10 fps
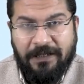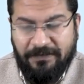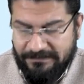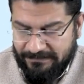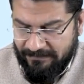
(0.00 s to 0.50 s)
Now
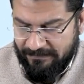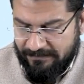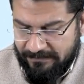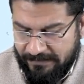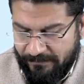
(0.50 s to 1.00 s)
understand,
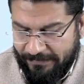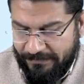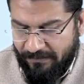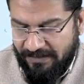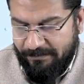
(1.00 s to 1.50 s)
if I
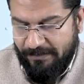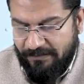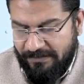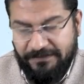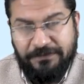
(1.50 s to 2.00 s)
talk
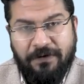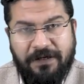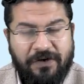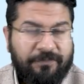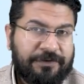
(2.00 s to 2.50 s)
about a
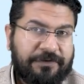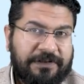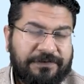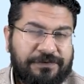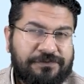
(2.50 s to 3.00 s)
disorder of
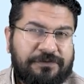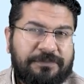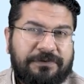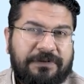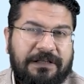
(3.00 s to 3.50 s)
pituitary, so you should
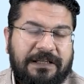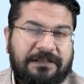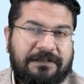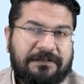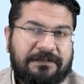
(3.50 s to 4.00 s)
be knowing like
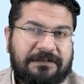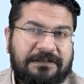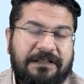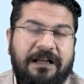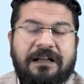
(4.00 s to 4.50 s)

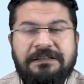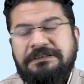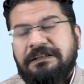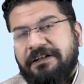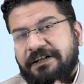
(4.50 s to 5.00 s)
there are
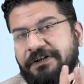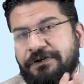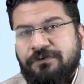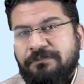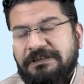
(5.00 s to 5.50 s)
certain
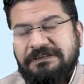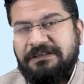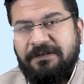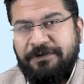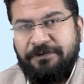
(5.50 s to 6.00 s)
tumors
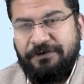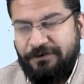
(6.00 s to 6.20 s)
in the pituitary.